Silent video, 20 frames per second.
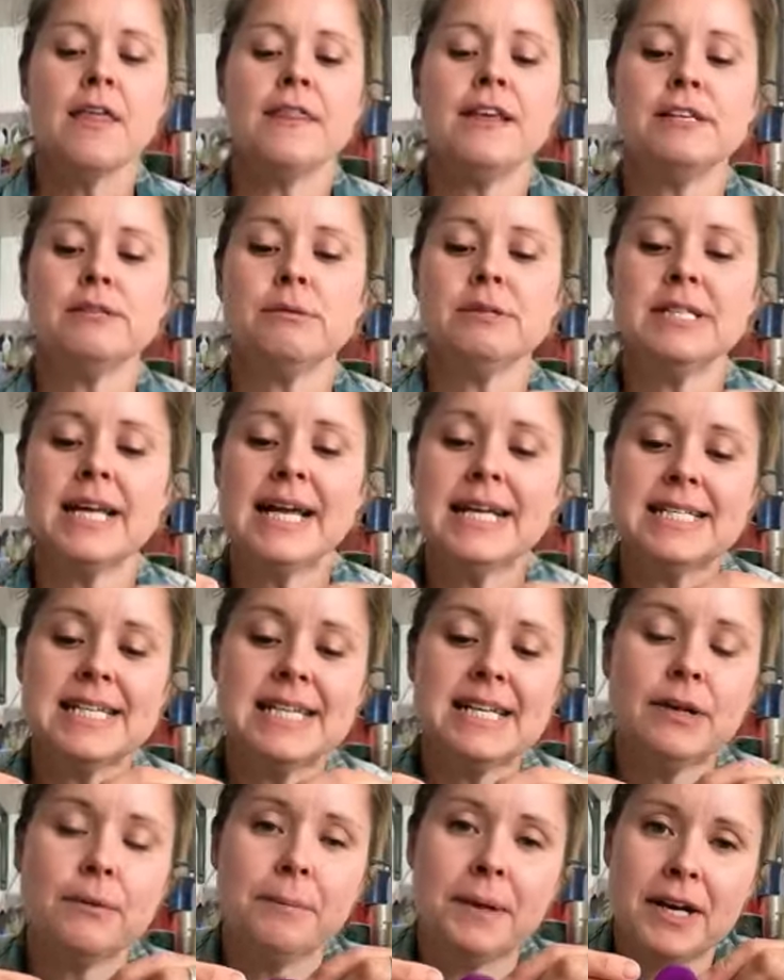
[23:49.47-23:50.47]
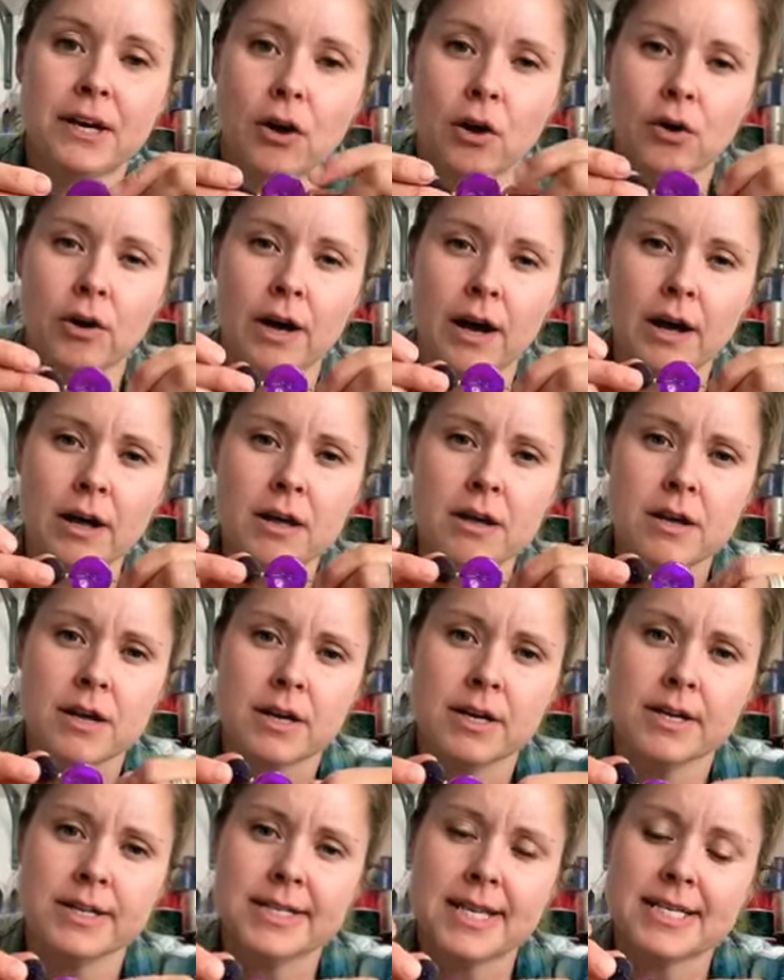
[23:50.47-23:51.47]
This one takes a little bit longer
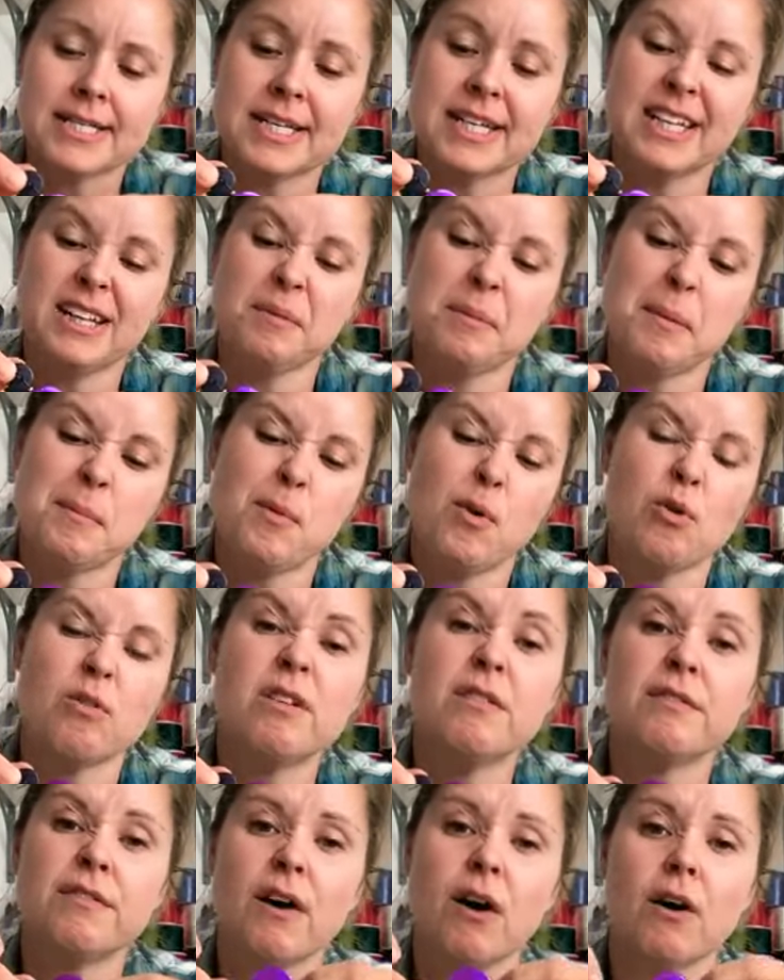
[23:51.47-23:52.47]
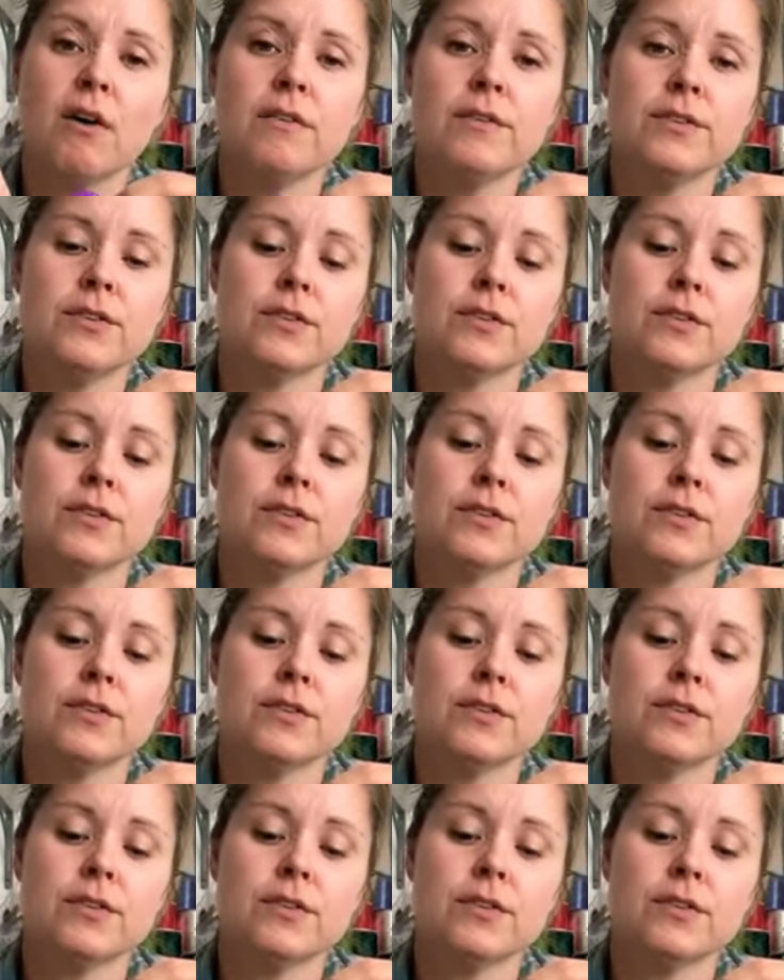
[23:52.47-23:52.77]
because there's a little bit more involved.